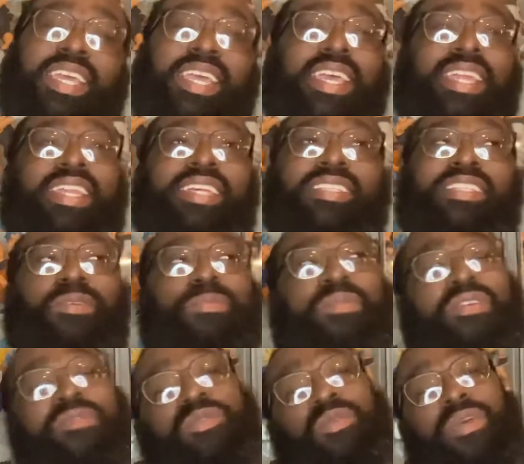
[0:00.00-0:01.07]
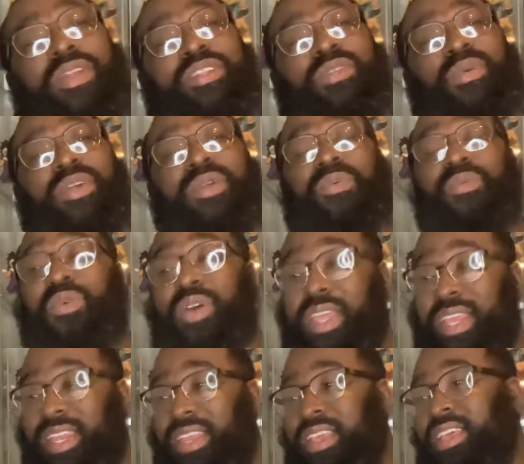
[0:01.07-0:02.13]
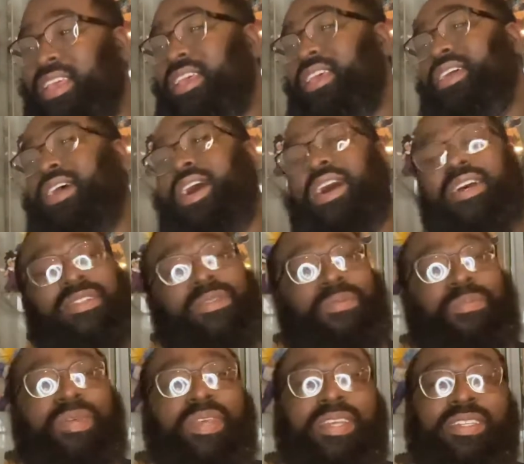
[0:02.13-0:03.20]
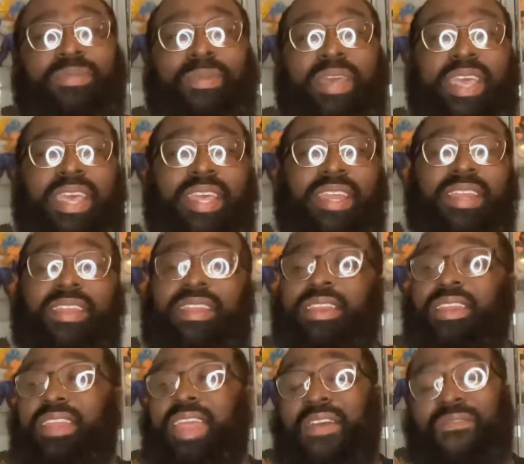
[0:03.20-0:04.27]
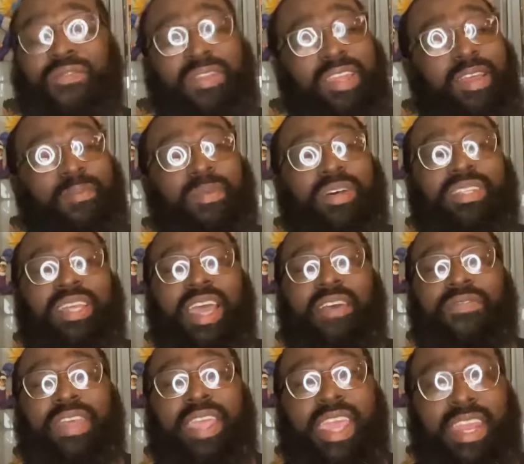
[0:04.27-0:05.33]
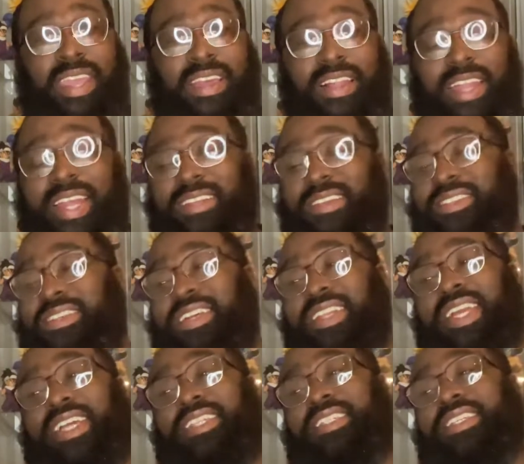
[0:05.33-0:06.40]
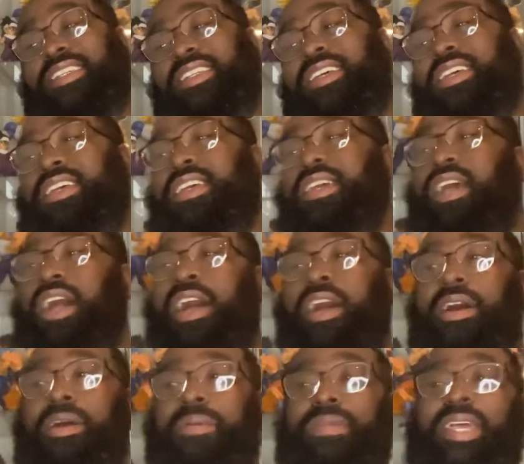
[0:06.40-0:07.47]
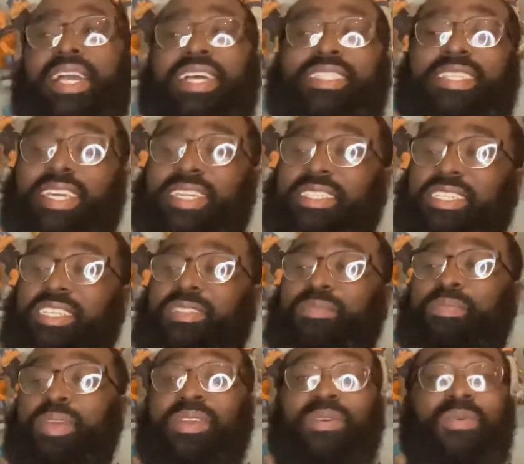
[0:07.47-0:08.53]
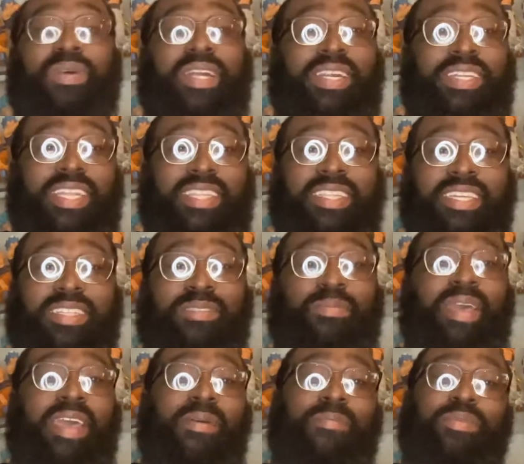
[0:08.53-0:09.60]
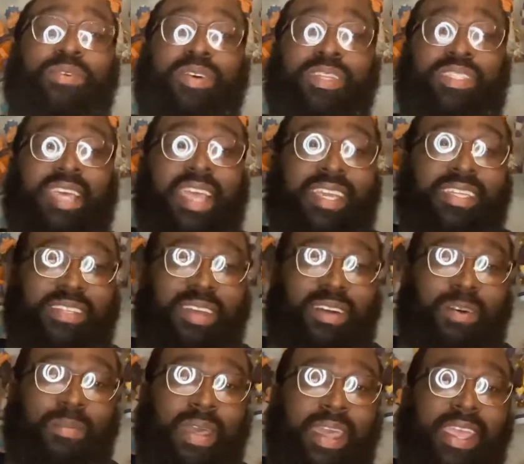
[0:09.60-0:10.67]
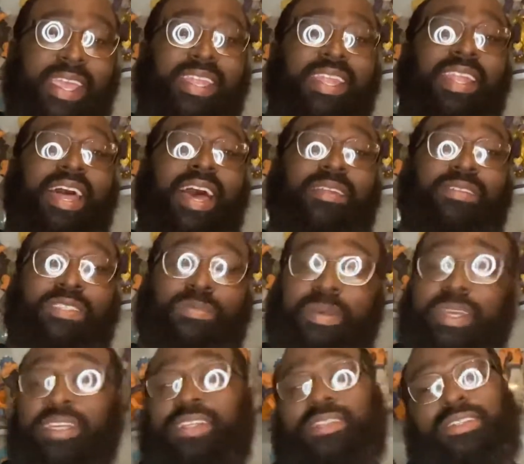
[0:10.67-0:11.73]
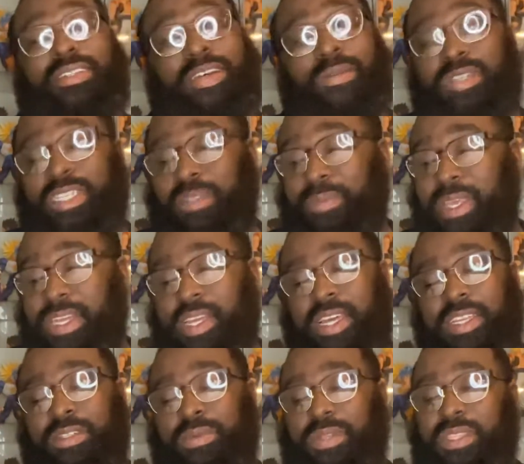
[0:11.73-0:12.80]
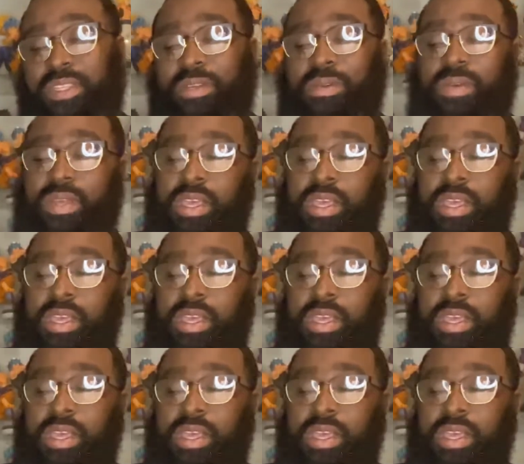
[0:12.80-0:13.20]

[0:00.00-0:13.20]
in December of 2021. Awesome piece, man. Definitely a must-have for any collector's collection. Like I said, just be aware that this bad boy takes up a lot of space. I'm just being honest with you.